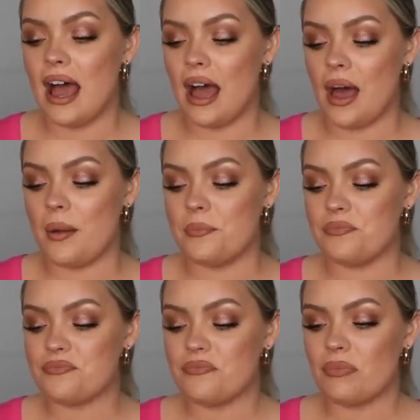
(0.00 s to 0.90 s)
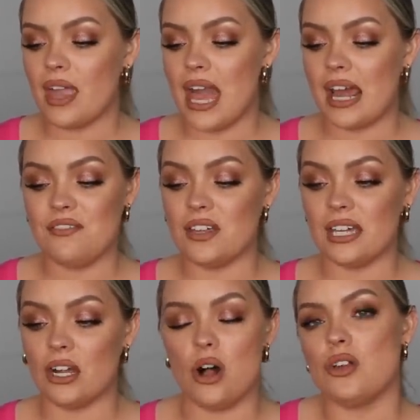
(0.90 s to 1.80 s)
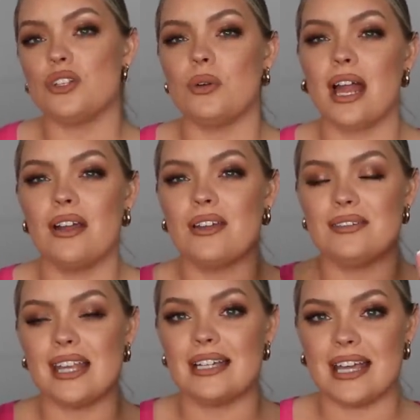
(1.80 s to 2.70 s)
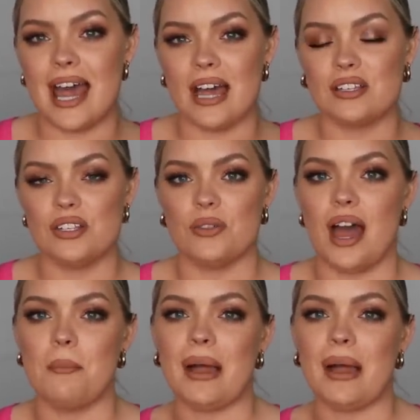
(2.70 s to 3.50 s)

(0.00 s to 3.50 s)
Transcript: Um, and I feel like it also kind of gives that tack so that